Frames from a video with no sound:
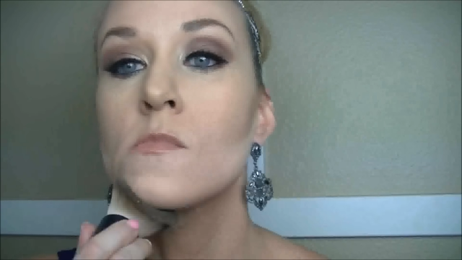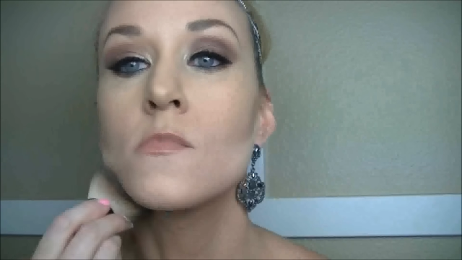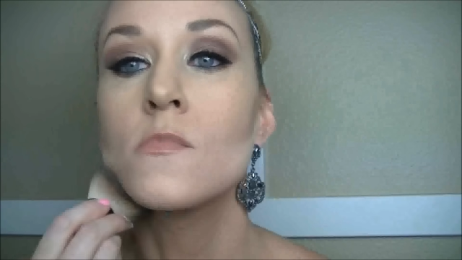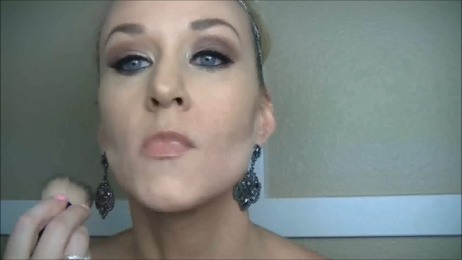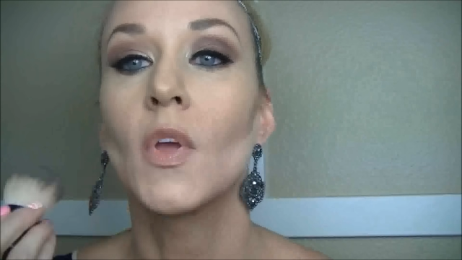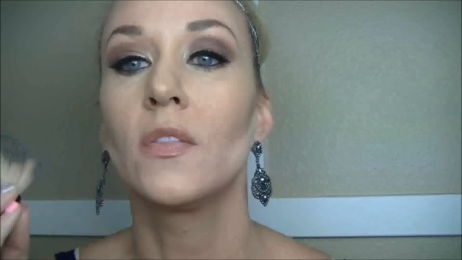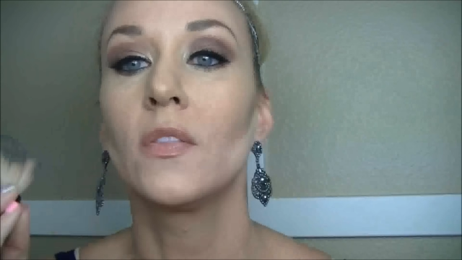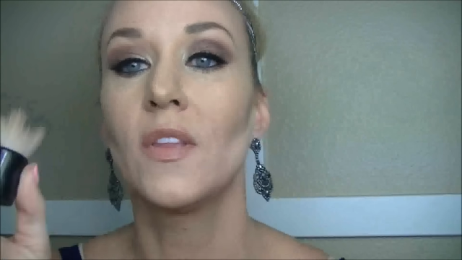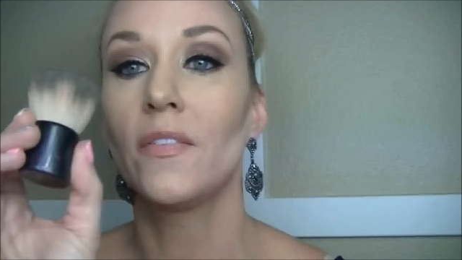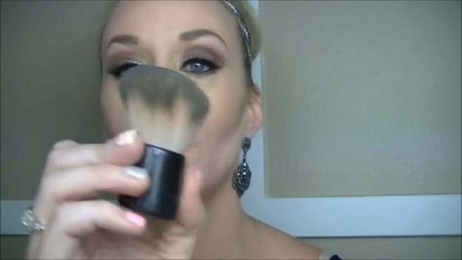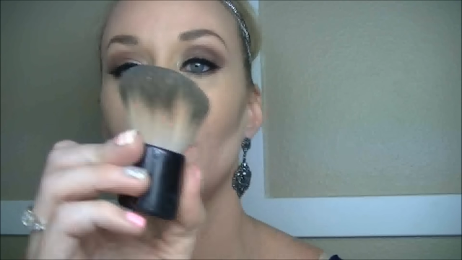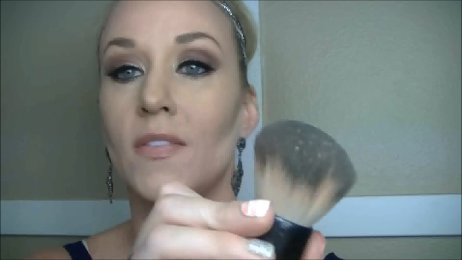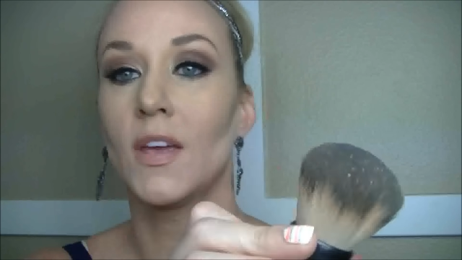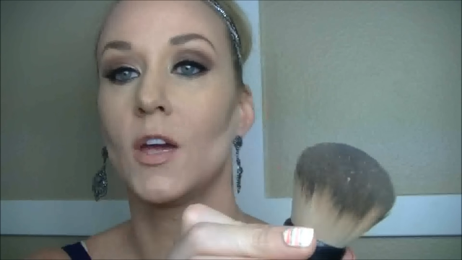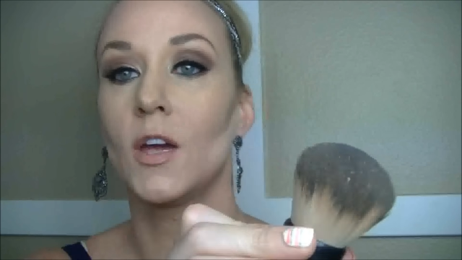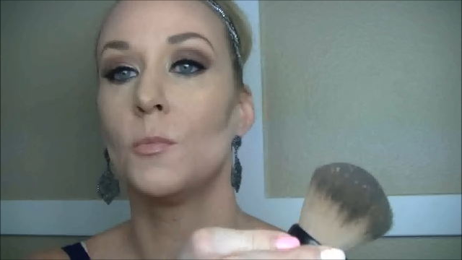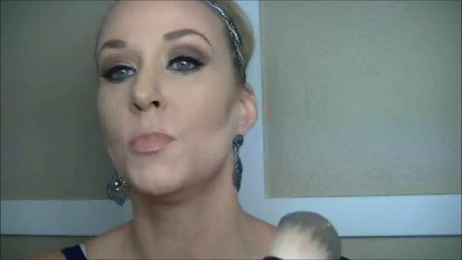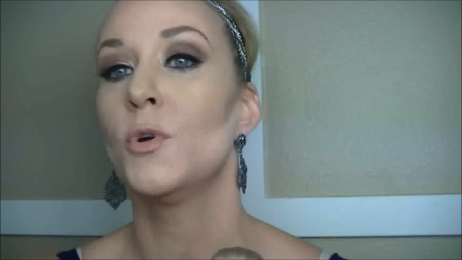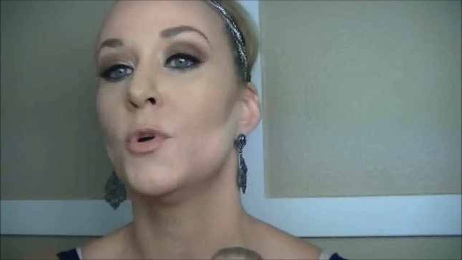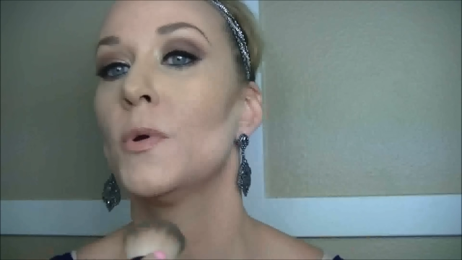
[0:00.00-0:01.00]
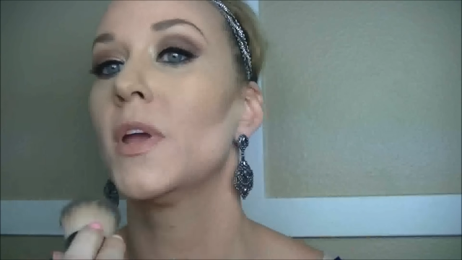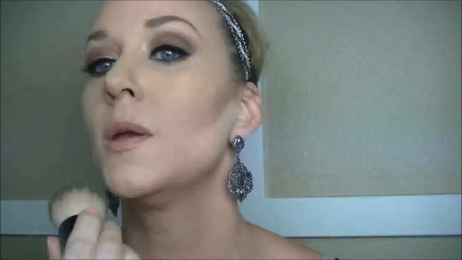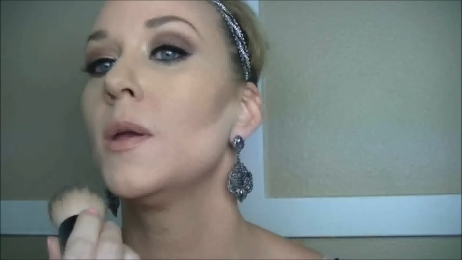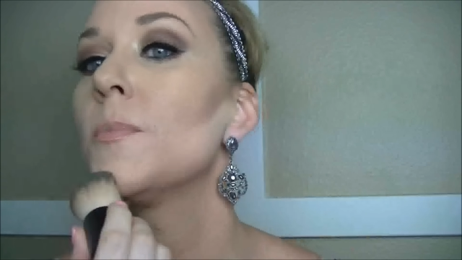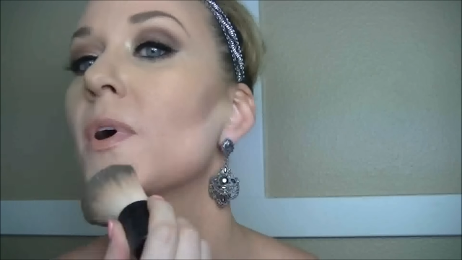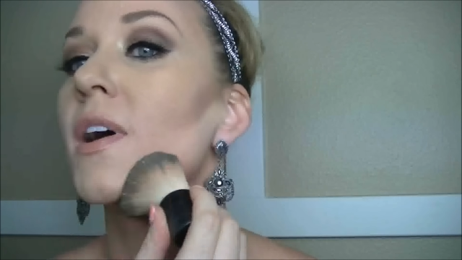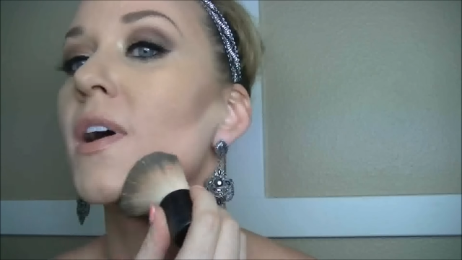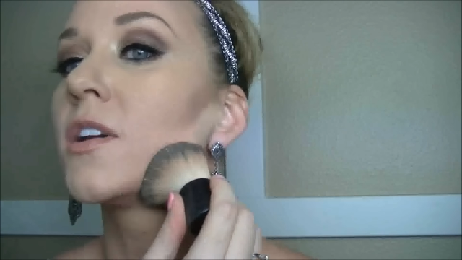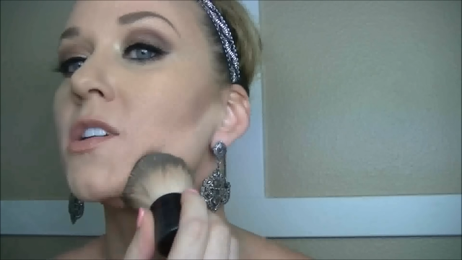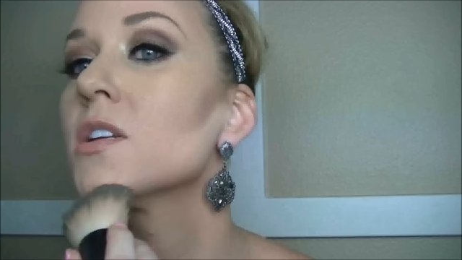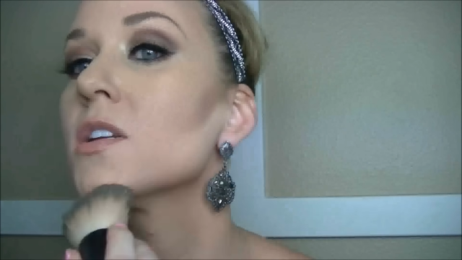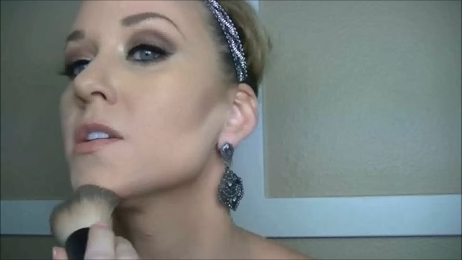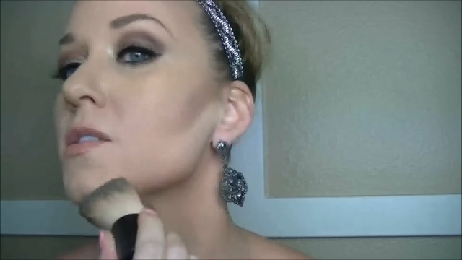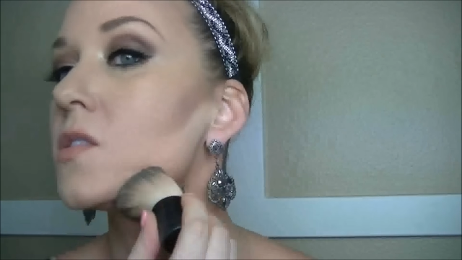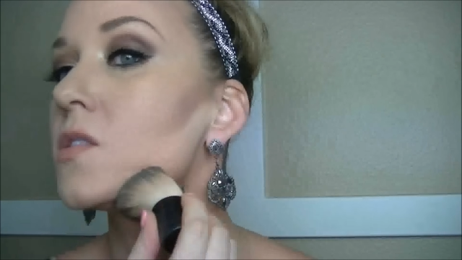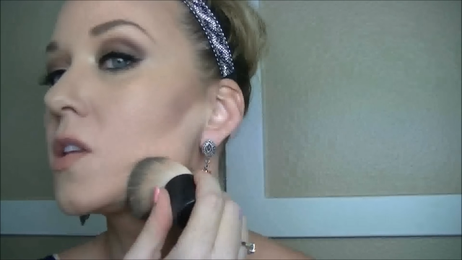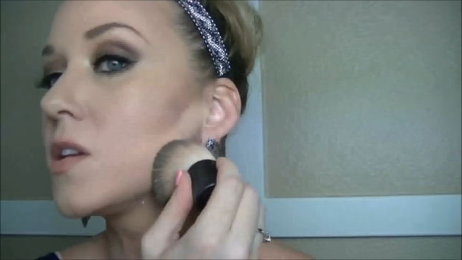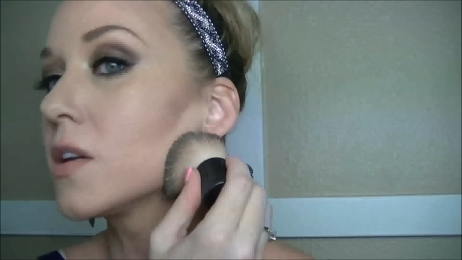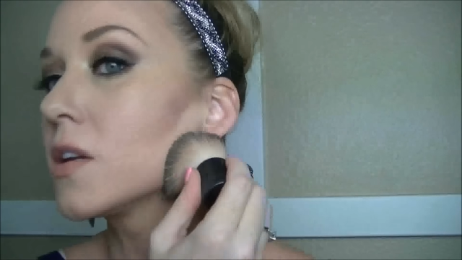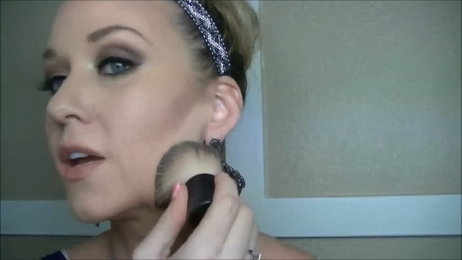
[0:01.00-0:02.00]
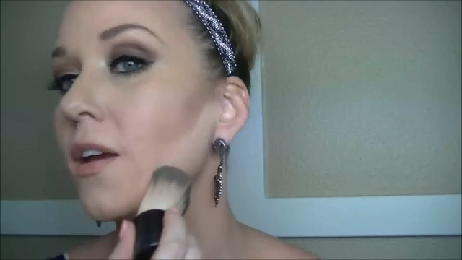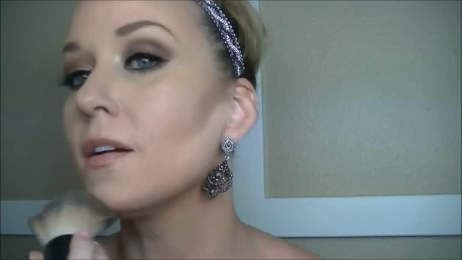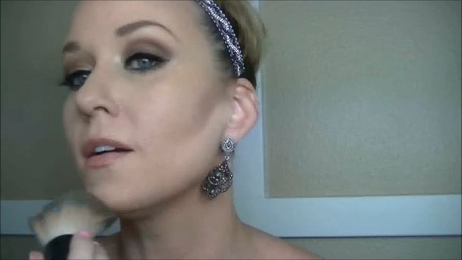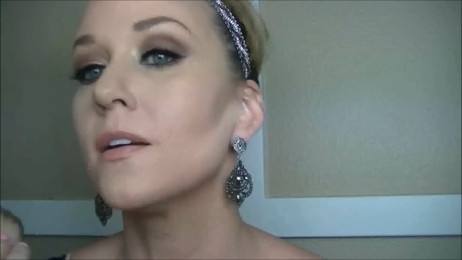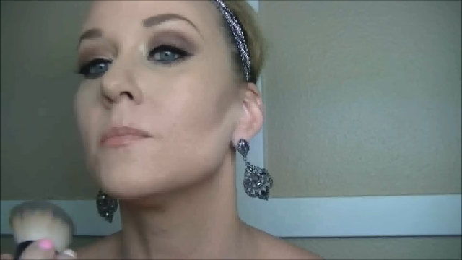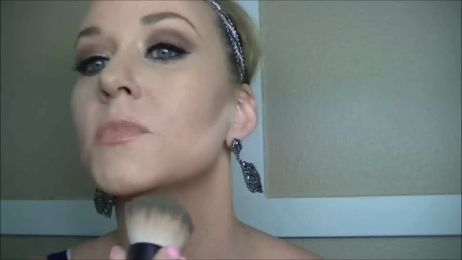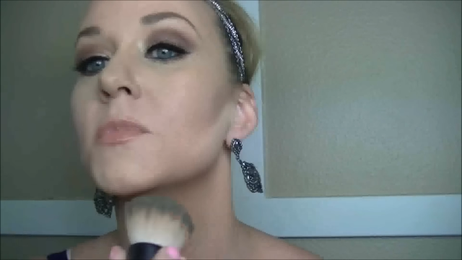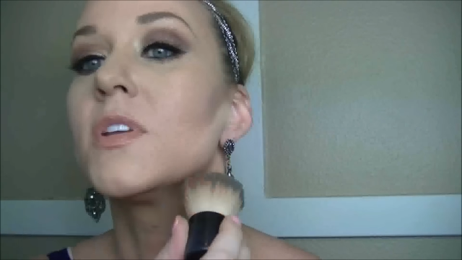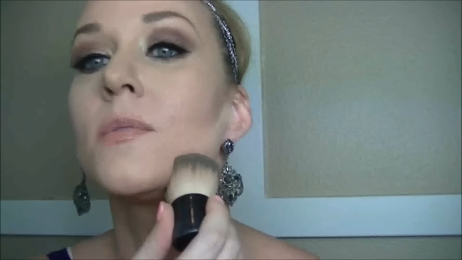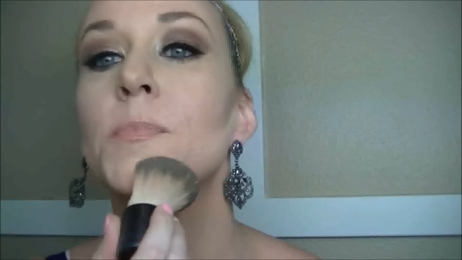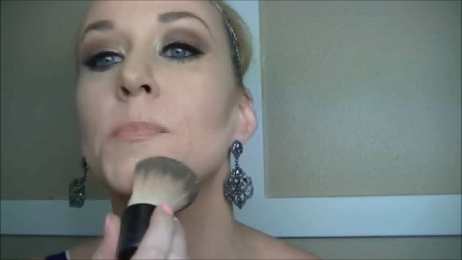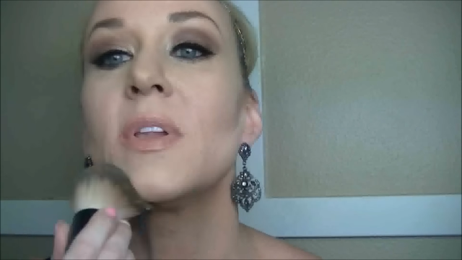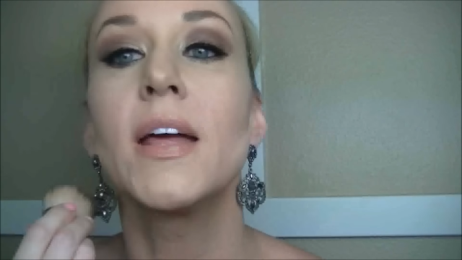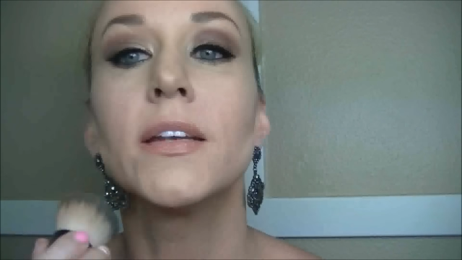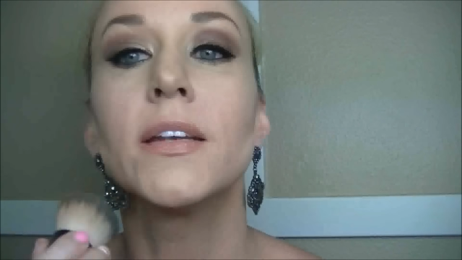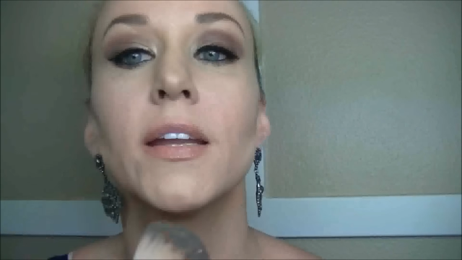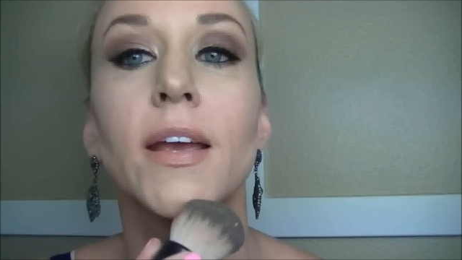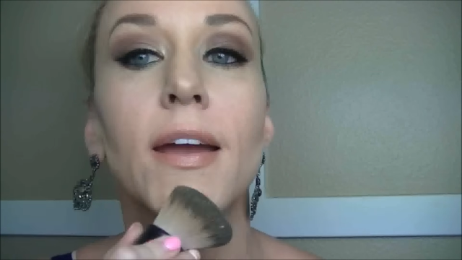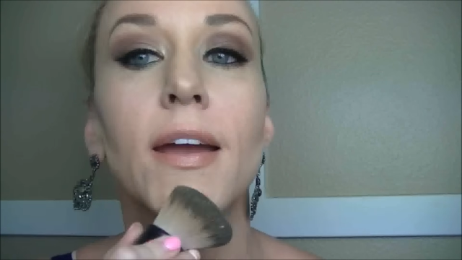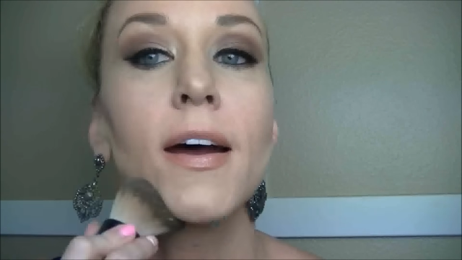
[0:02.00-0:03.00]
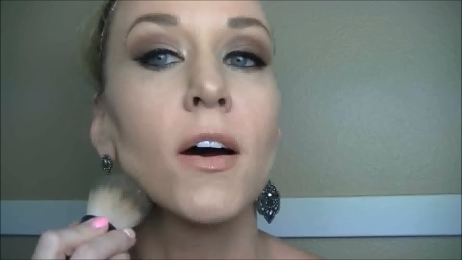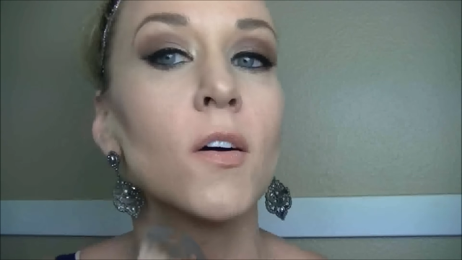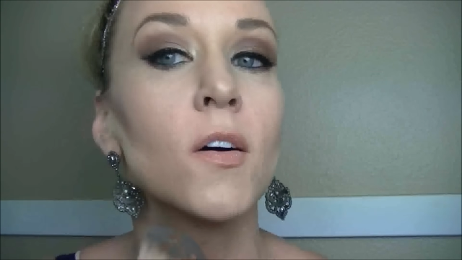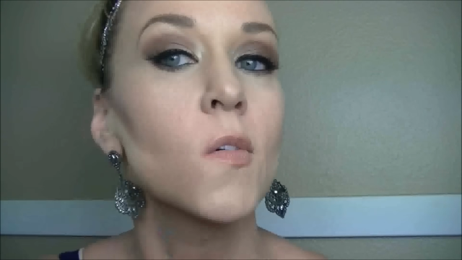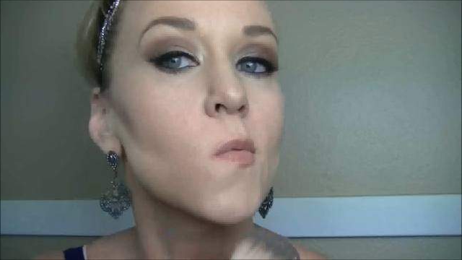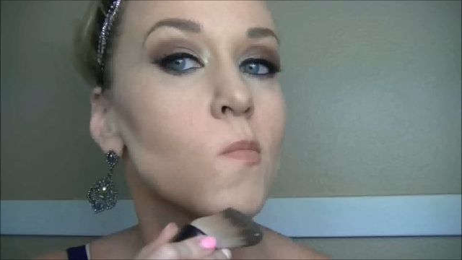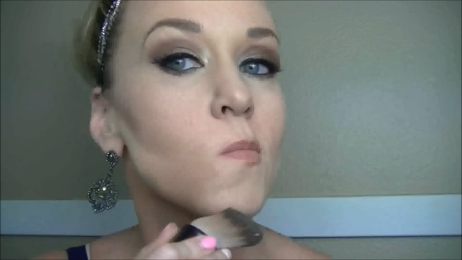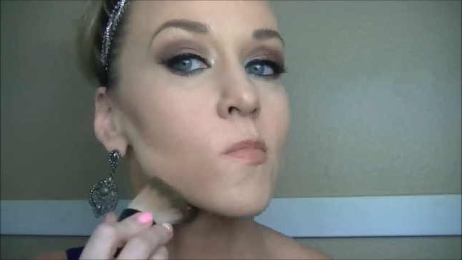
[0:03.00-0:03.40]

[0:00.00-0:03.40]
This is a kabuki brush. Then again, I'm just blending out.